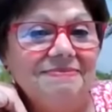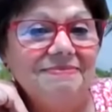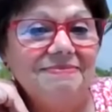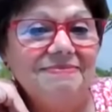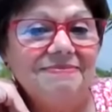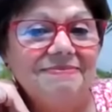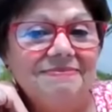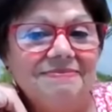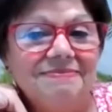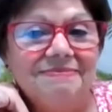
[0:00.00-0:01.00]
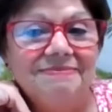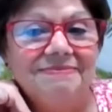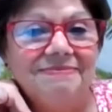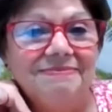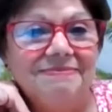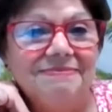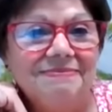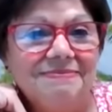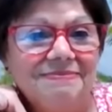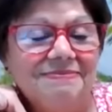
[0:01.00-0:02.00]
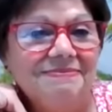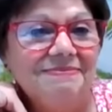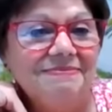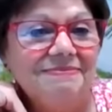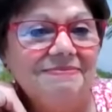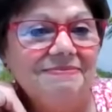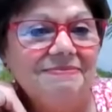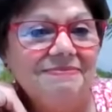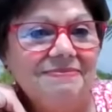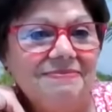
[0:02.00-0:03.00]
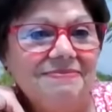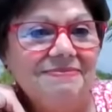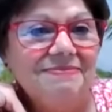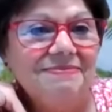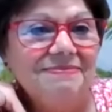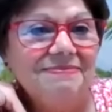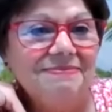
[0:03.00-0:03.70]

(silent)